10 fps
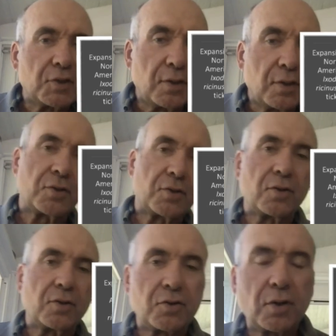or
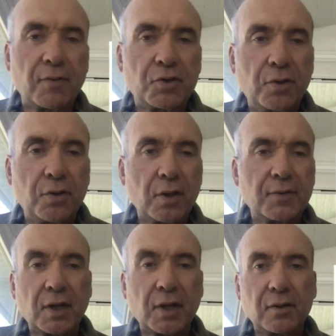certainly have a two-year
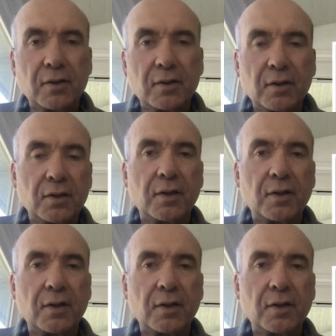life cycle, uh,